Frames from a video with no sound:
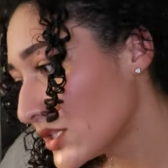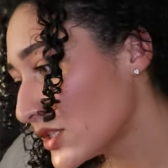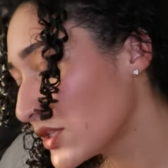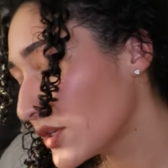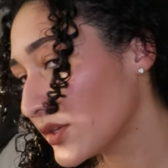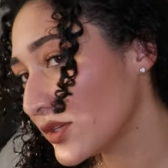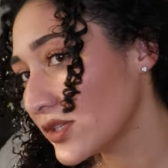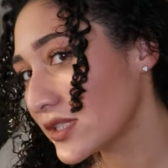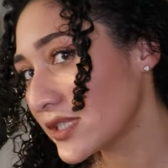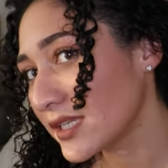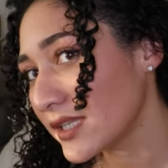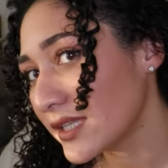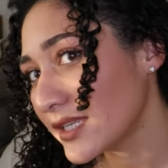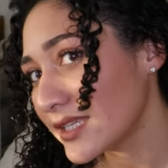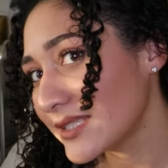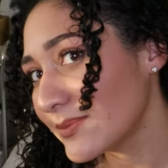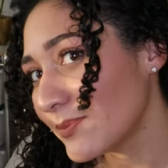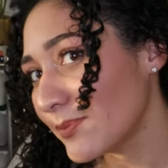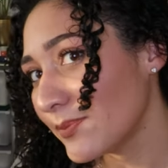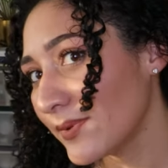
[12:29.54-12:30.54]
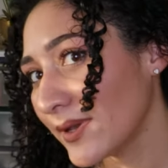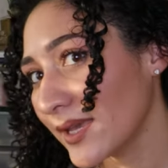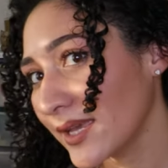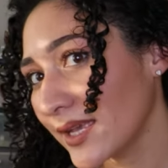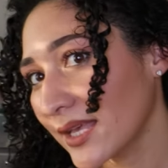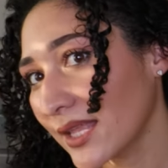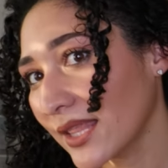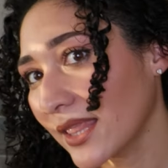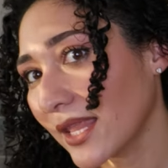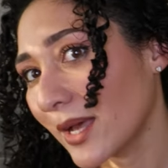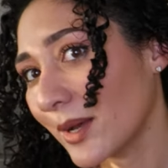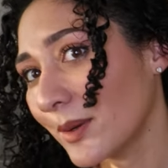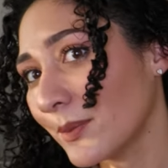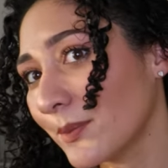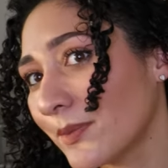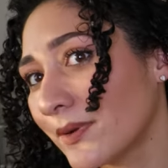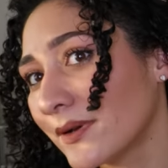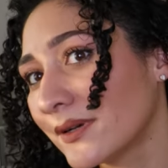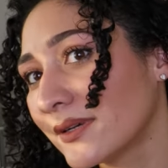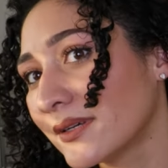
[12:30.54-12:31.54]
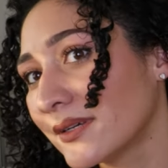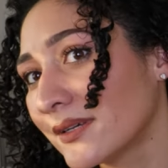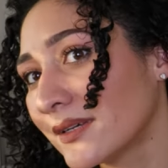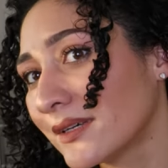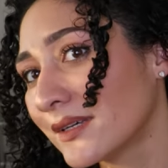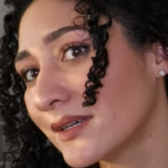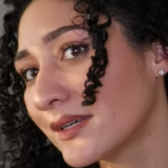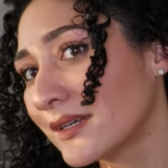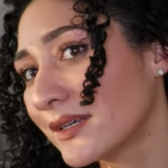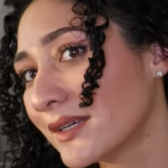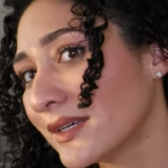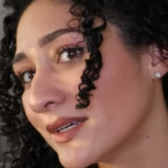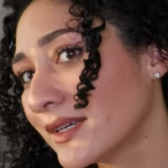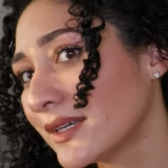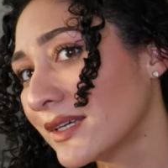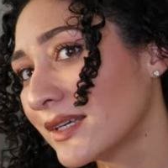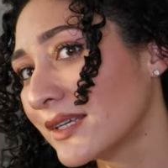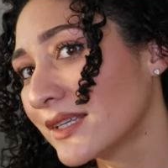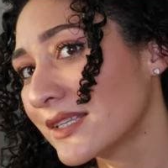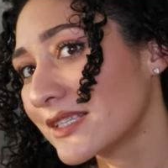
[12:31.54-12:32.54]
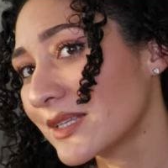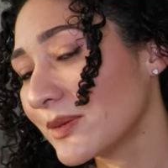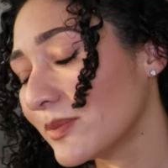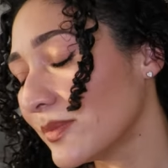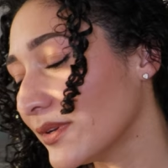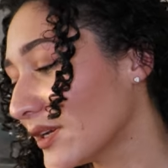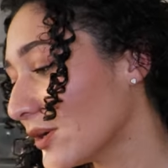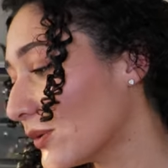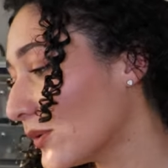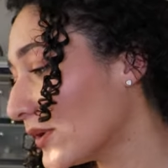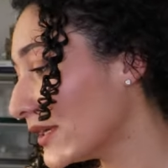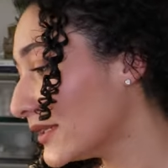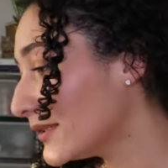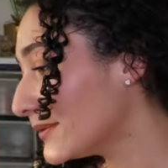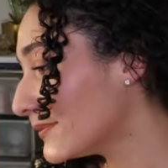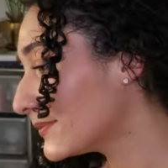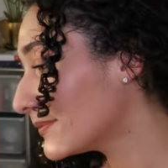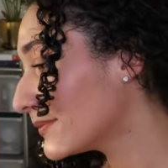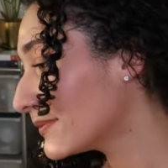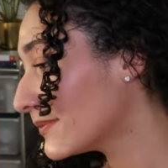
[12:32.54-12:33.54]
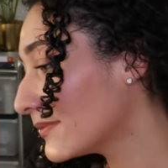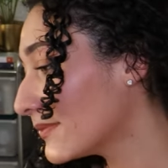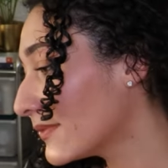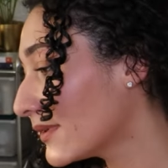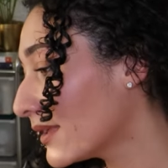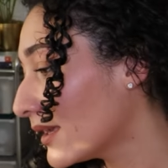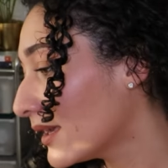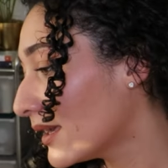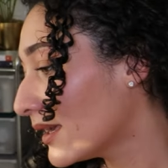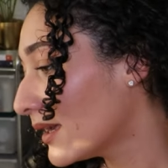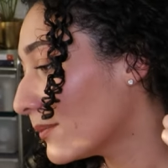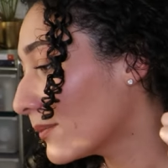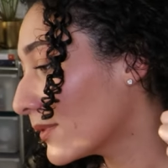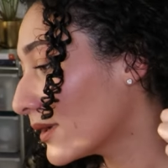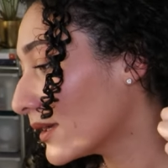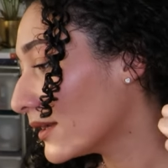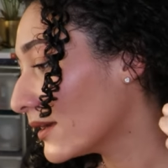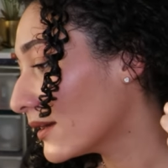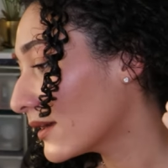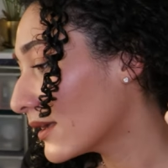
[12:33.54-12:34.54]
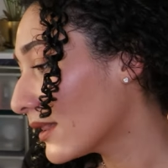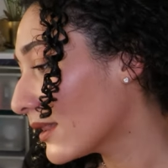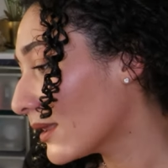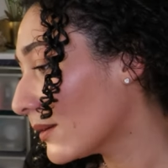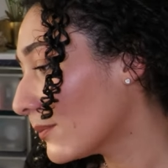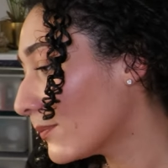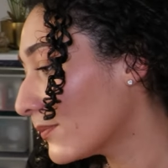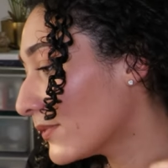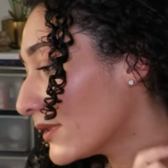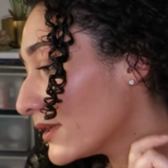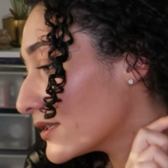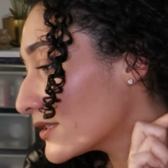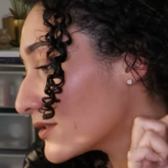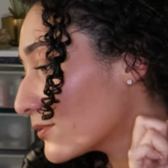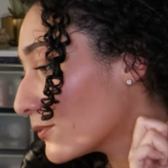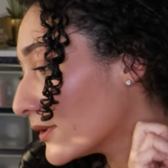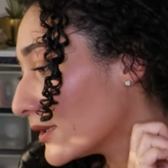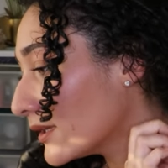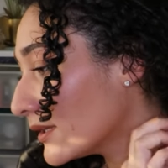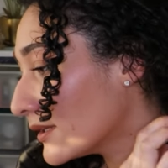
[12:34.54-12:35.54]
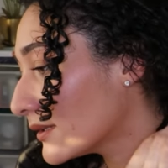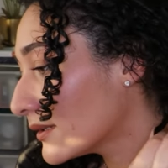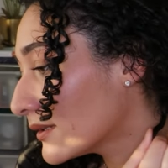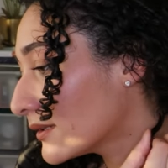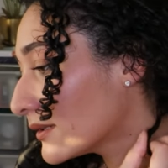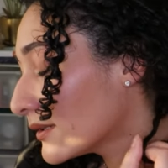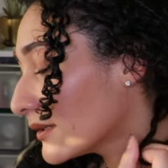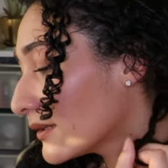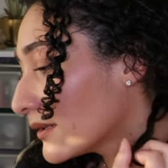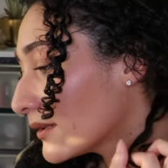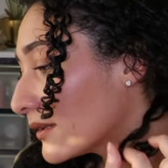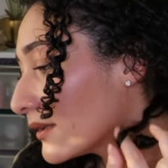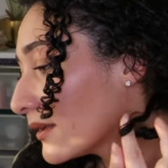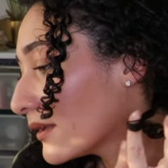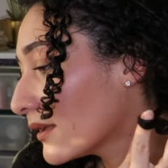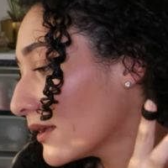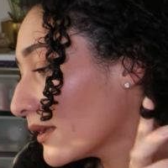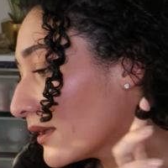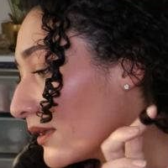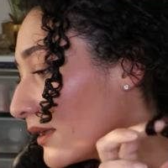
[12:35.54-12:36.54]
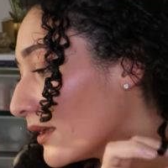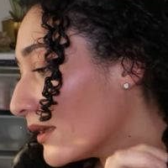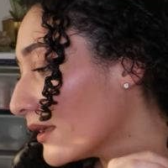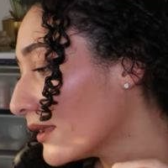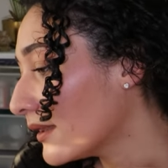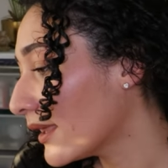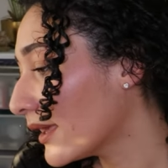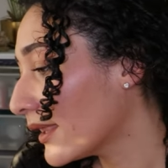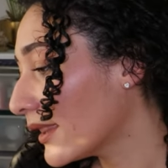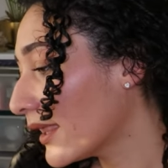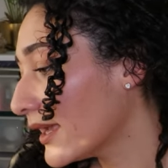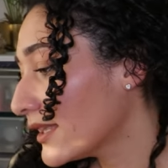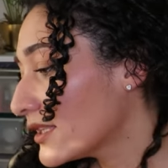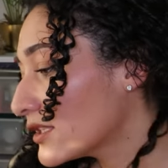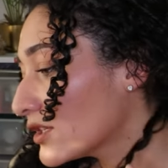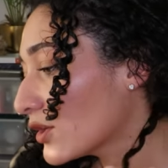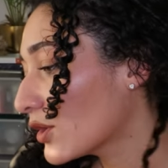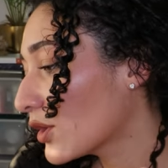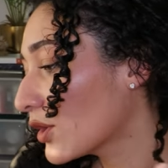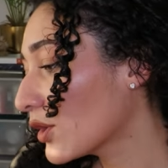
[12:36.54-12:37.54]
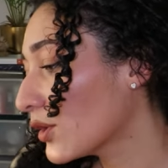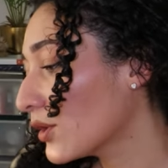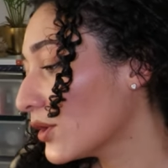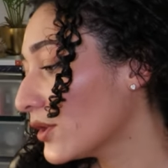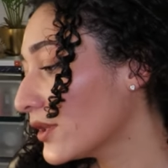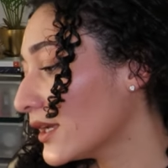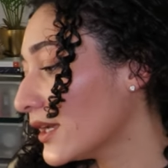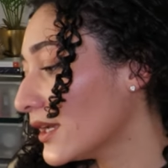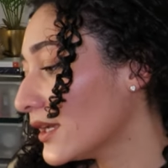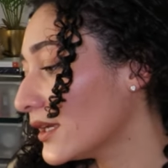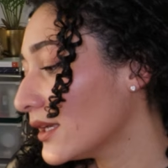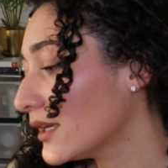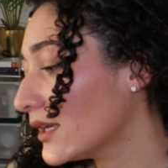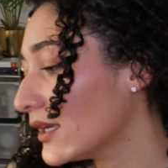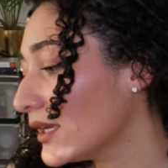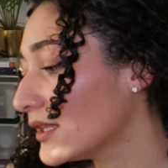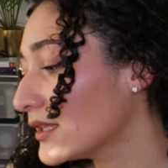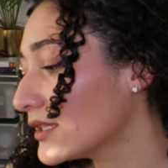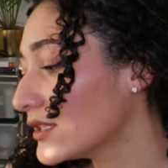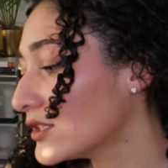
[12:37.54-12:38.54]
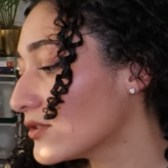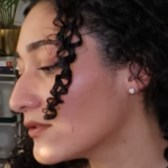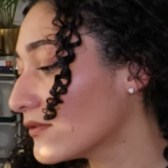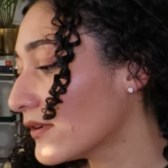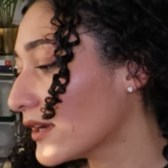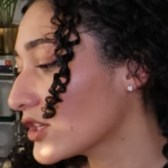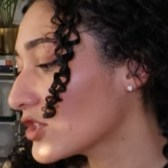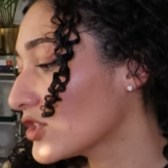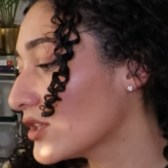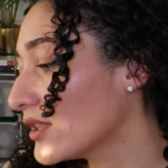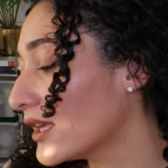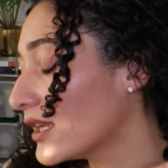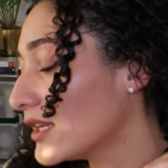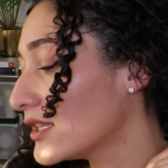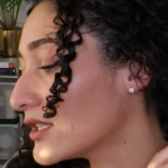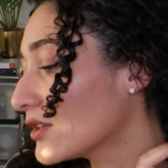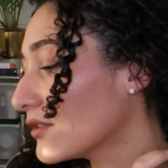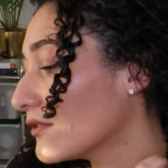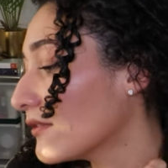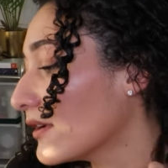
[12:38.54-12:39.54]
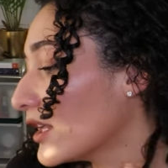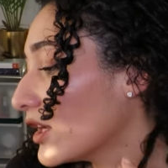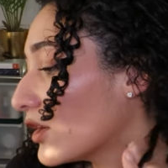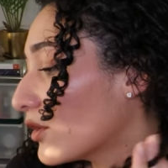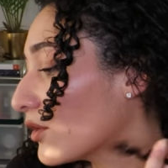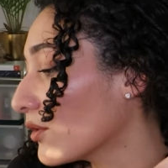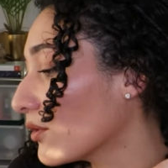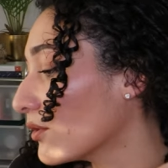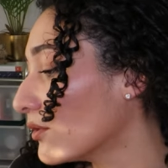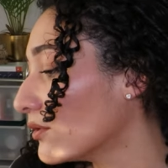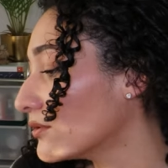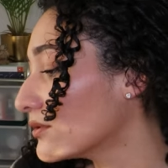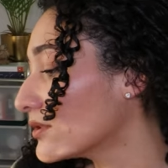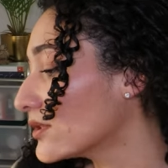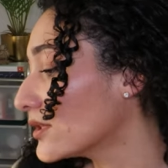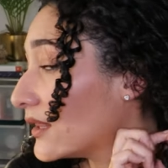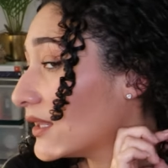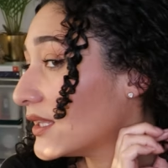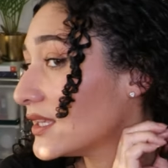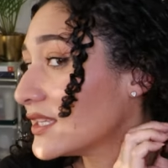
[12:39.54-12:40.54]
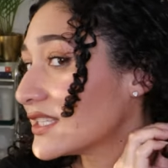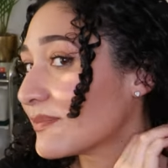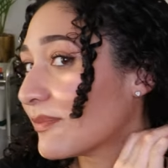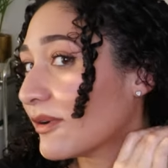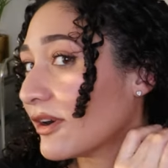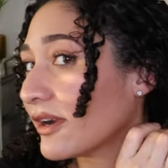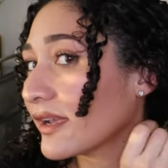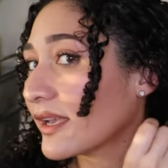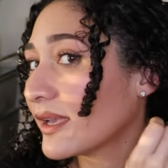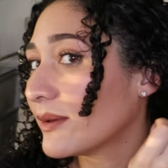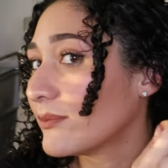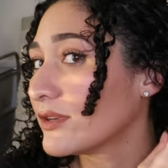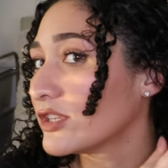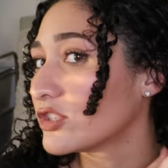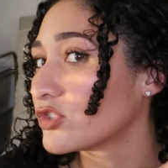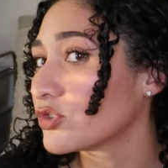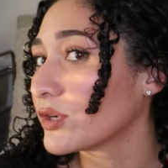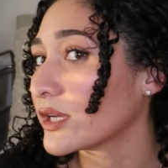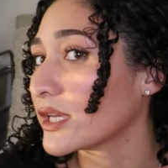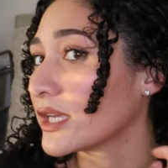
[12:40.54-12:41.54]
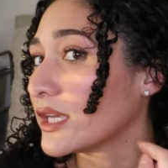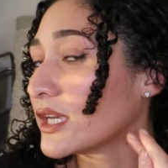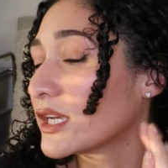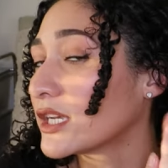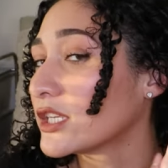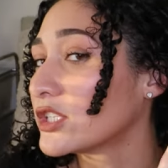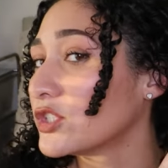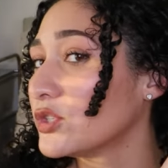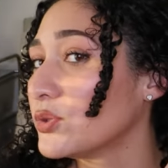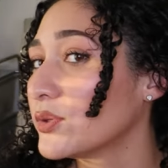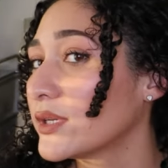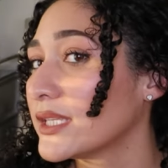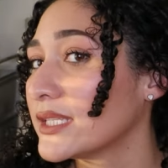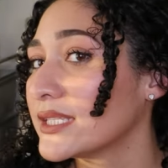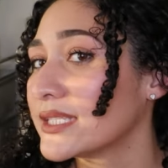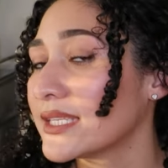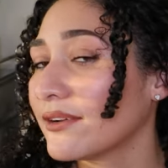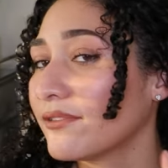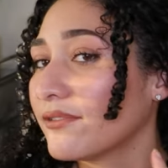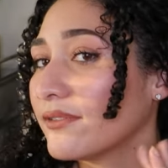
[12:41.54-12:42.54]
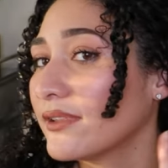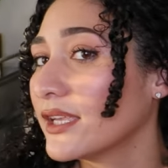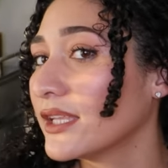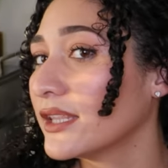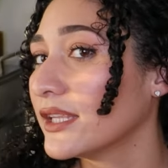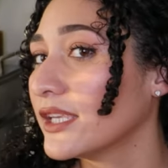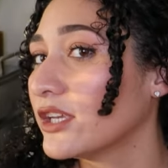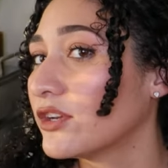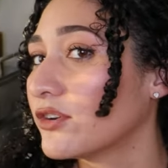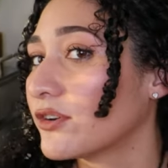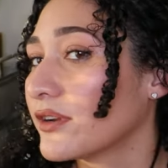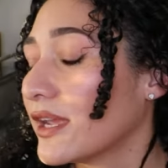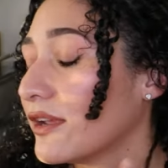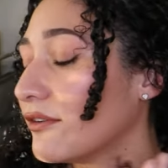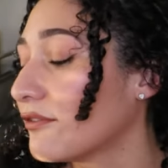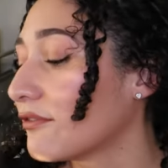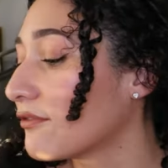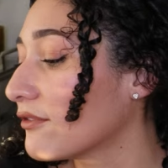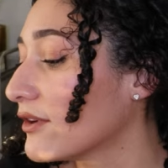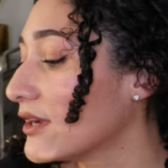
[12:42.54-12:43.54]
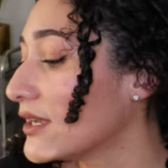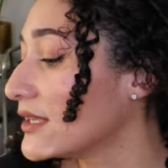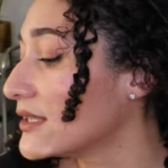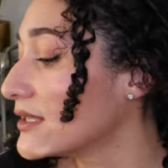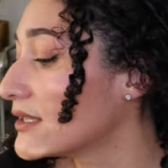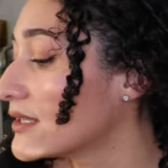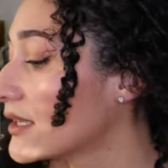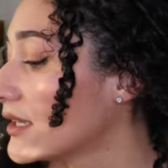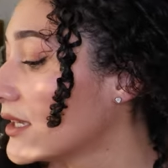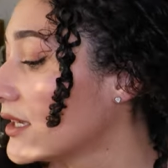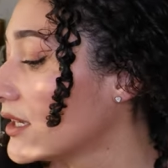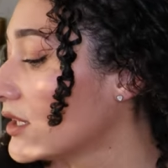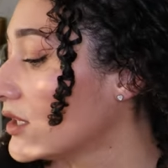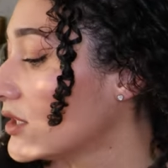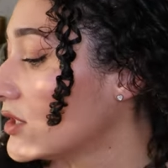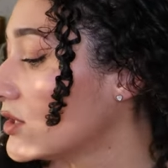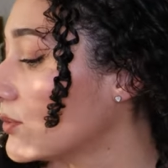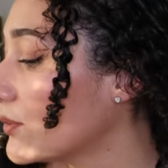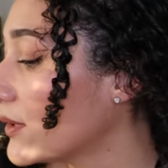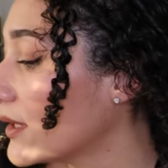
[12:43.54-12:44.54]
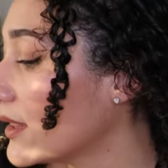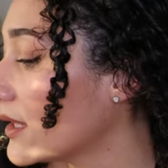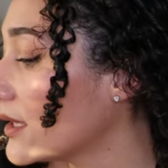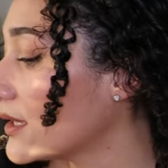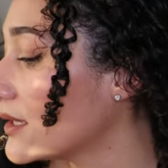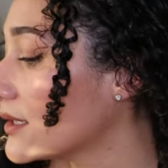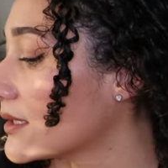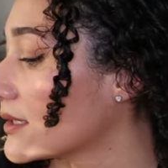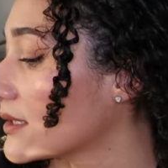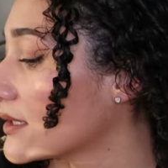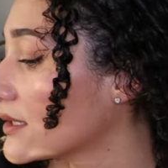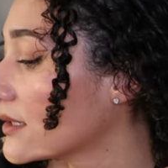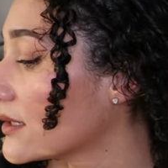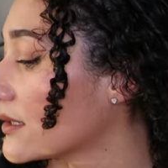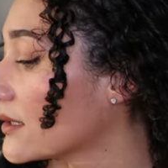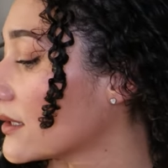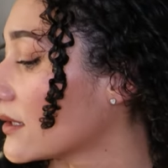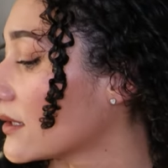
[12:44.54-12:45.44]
So you see this big clump, the big one. I'm gonna unclump this one. I like to curl it in the direction that it's already curled. This part can be tricky because you can definitely create frizz doing this.